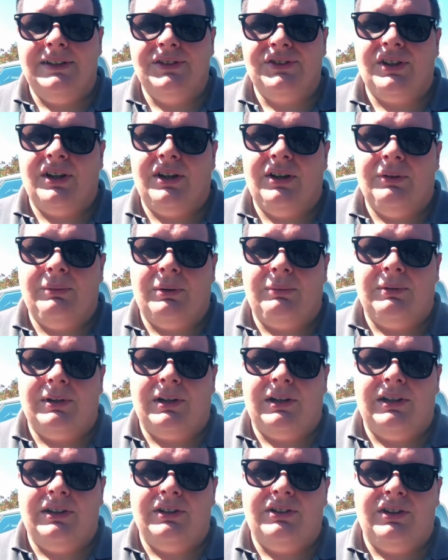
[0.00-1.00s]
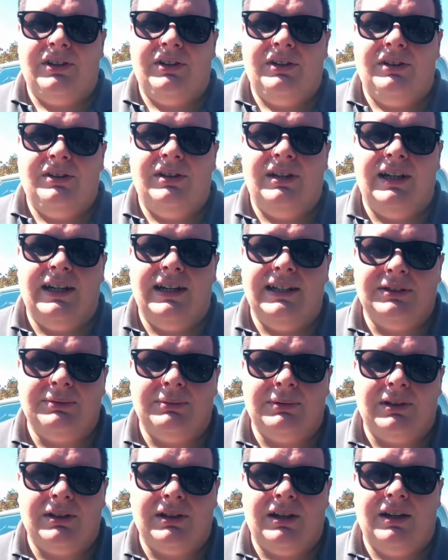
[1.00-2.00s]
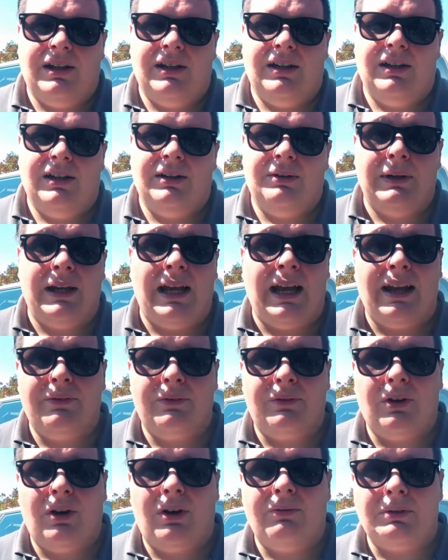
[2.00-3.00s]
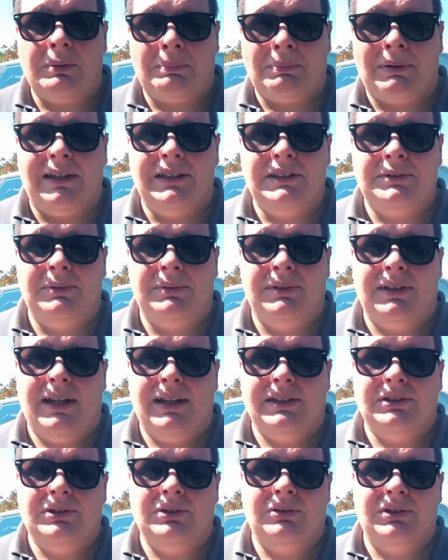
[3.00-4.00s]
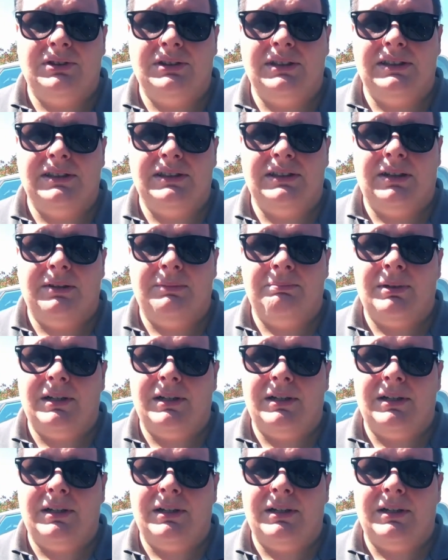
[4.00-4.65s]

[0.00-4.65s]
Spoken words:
so what we're going to do is we have got a replacement exhaust system,